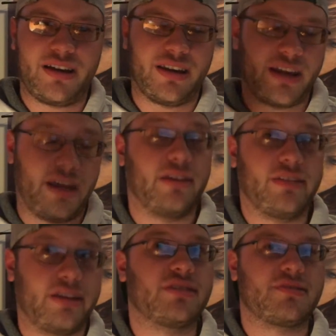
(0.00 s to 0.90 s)
and they
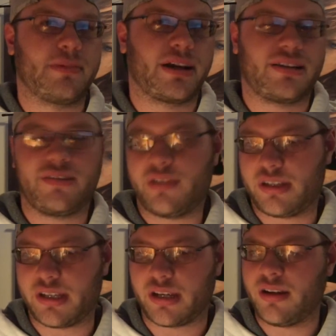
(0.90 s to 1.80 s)
inspect
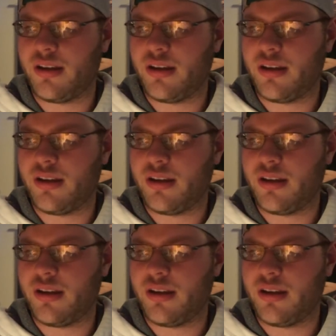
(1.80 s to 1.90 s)
everything,